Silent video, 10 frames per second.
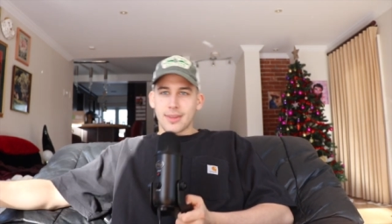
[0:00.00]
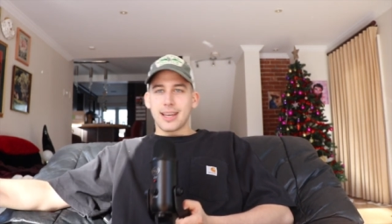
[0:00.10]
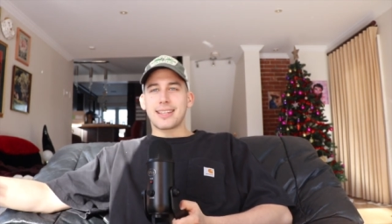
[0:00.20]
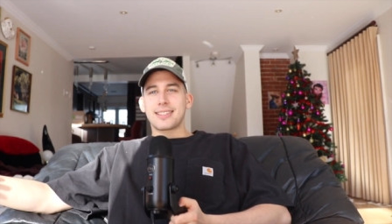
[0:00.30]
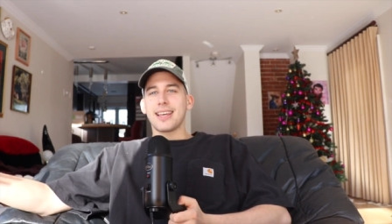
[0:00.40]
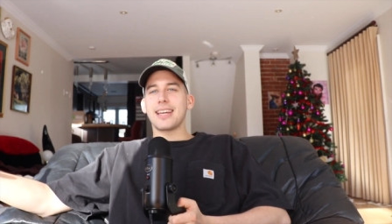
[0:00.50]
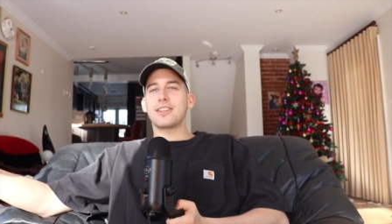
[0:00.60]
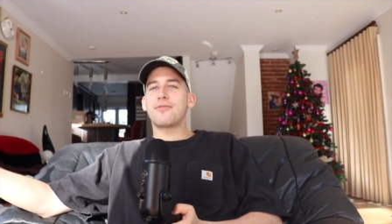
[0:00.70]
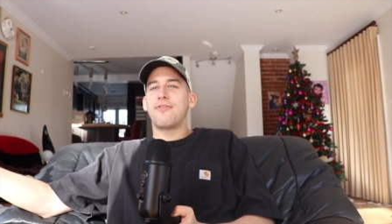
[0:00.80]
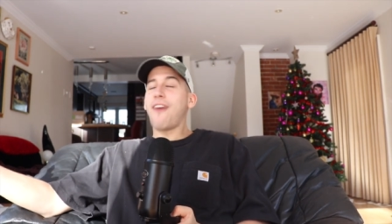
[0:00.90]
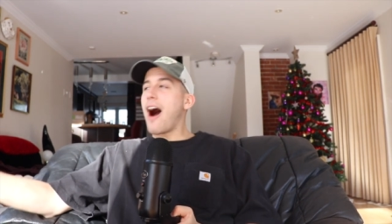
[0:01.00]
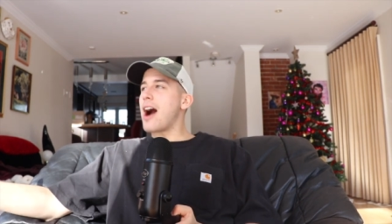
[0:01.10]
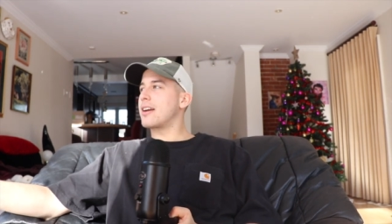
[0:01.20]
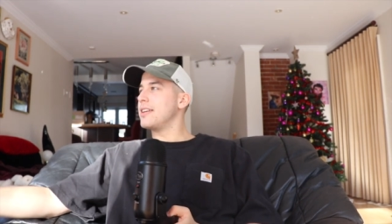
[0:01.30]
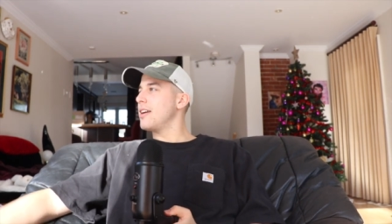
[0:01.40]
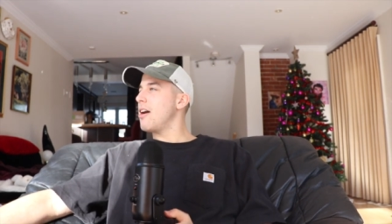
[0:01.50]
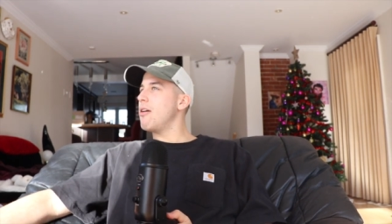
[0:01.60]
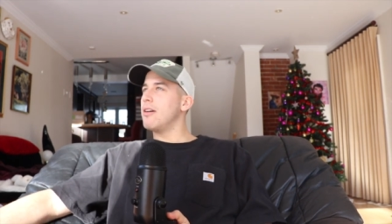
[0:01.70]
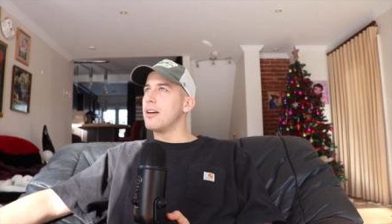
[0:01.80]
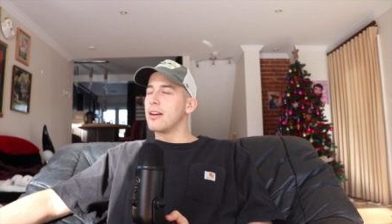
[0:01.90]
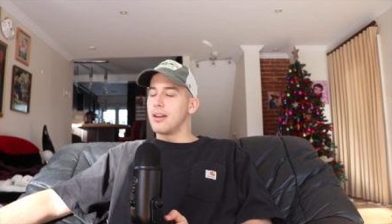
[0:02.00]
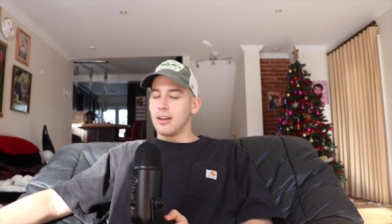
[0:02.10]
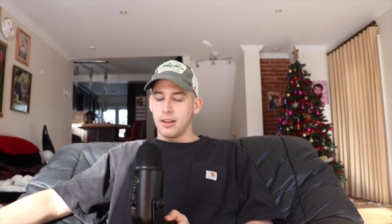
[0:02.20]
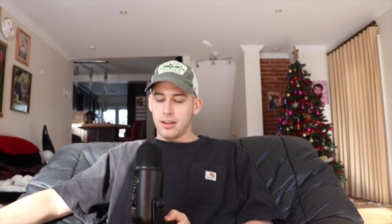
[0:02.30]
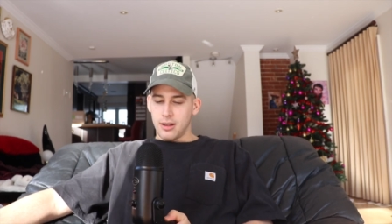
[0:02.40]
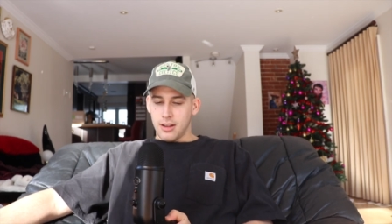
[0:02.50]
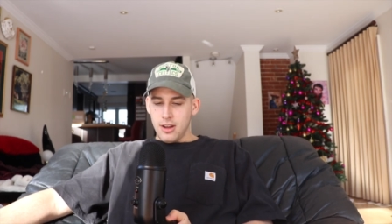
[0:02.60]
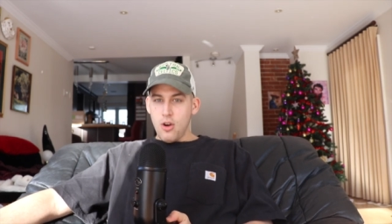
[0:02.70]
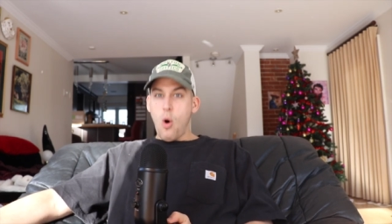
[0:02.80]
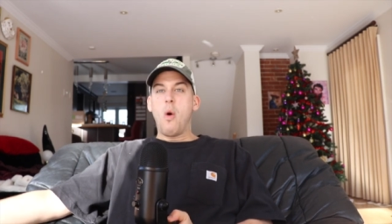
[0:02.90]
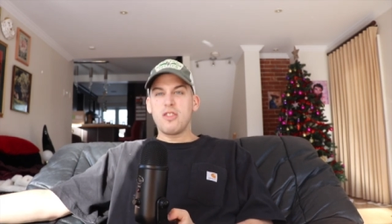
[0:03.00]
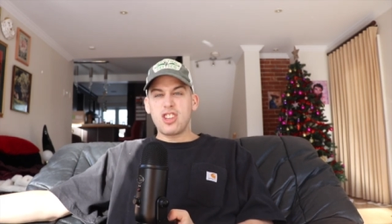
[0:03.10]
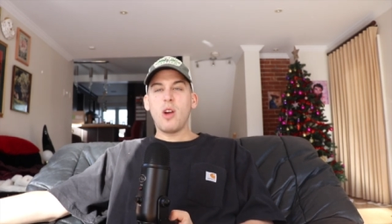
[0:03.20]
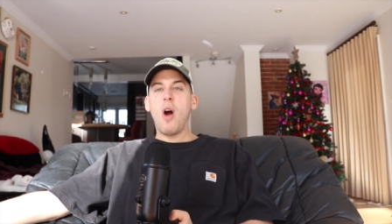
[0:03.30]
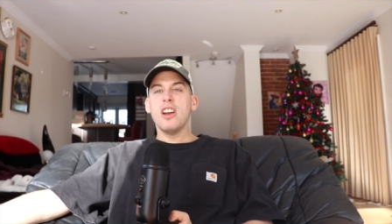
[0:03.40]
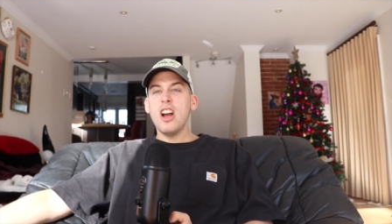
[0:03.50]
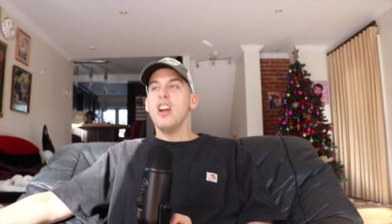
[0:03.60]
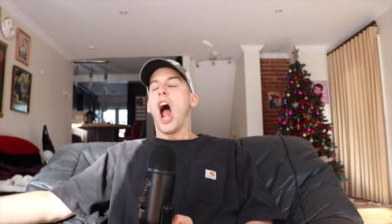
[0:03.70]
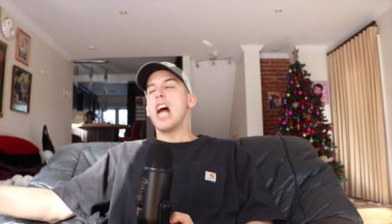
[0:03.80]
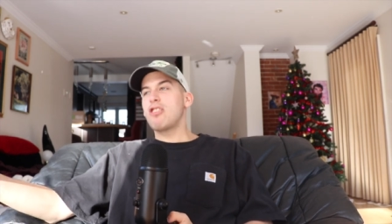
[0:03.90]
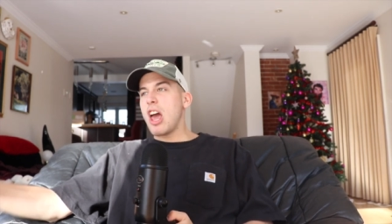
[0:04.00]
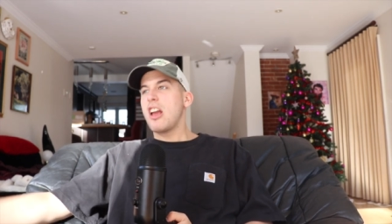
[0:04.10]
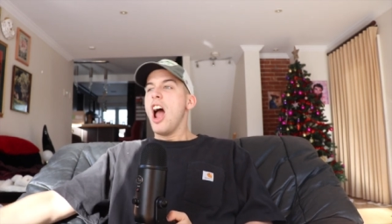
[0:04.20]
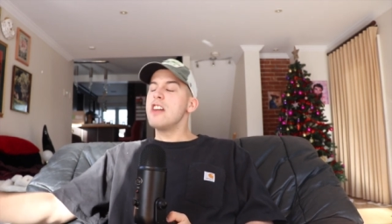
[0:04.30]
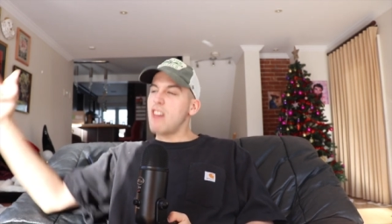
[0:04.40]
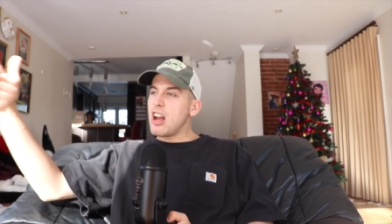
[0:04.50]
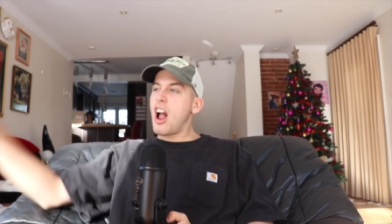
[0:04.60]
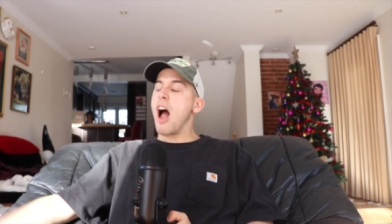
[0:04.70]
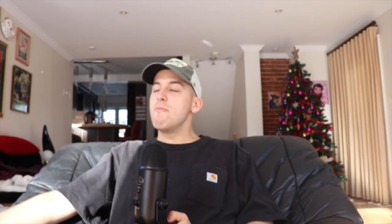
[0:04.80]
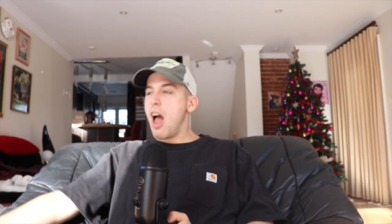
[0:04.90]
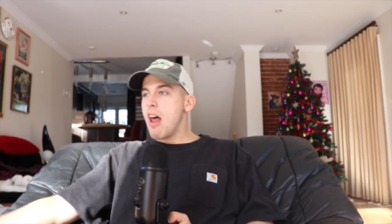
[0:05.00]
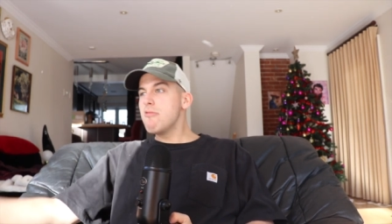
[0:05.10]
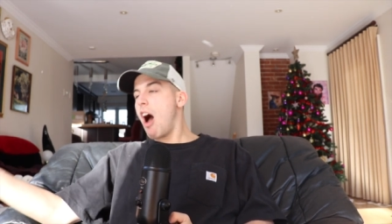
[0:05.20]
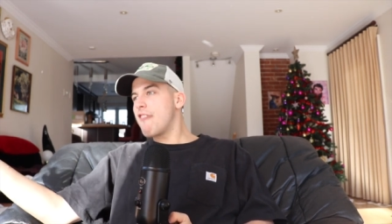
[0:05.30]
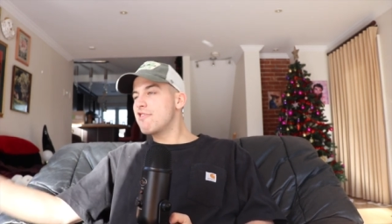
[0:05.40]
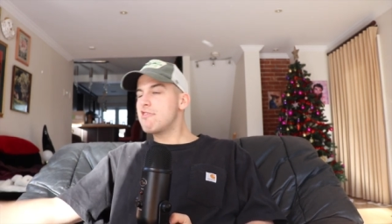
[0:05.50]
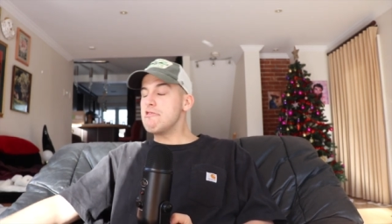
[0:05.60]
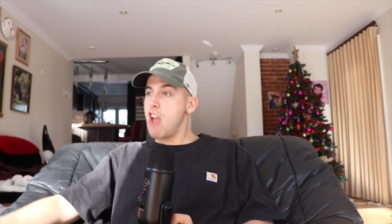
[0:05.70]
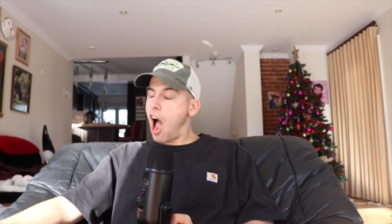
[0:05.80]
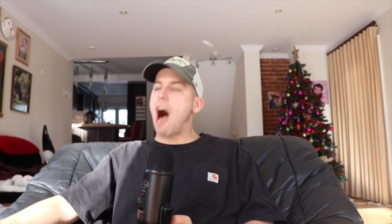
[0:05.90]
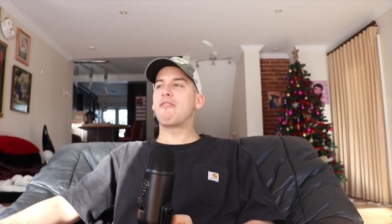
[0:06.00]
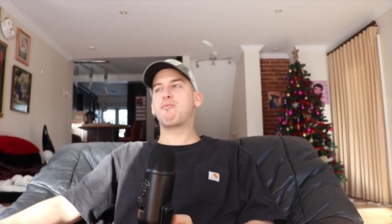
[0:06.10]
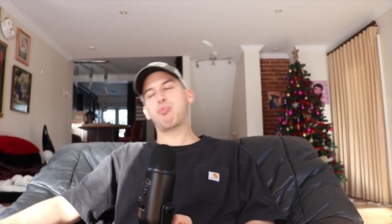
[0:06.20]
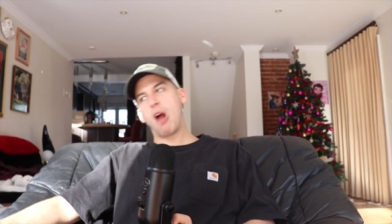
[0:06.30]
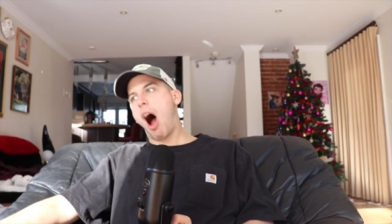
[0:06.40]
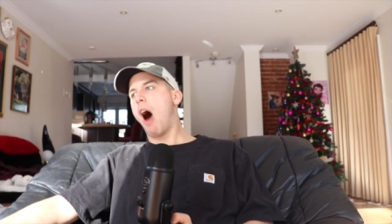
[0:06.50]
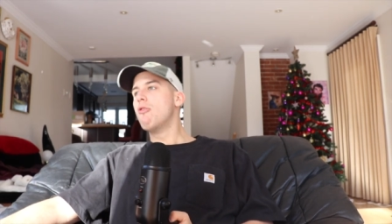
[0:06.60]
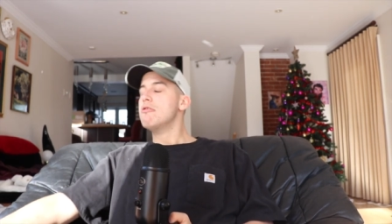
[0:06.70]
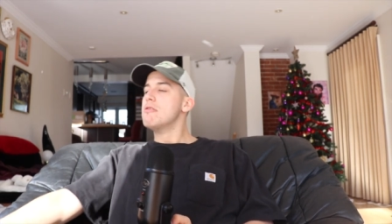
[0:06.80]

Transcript: It's like, fuck, you know? Well, it's like, it's like, it's like, hey ah, man, enough is enough, bro!